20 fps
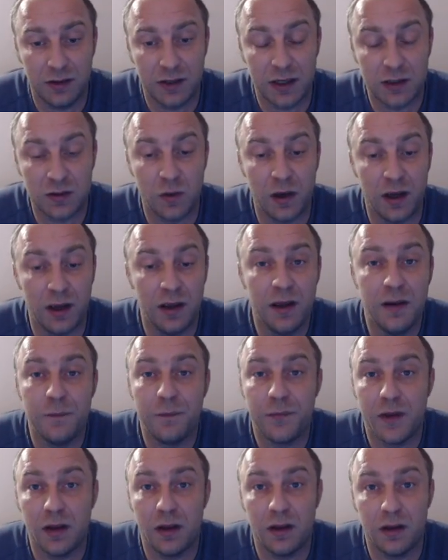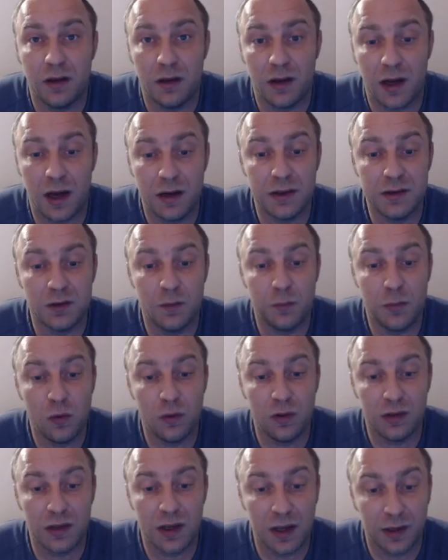that's why uh, Anand's
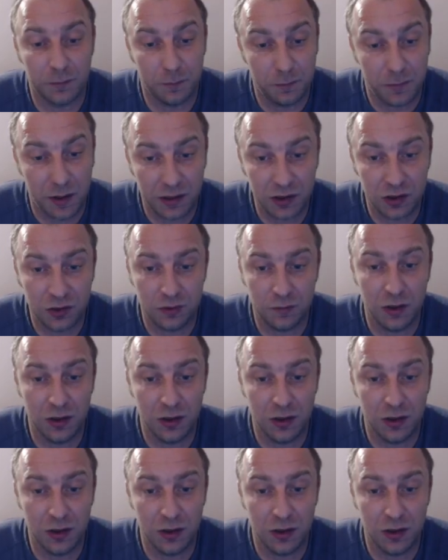opponent got punished,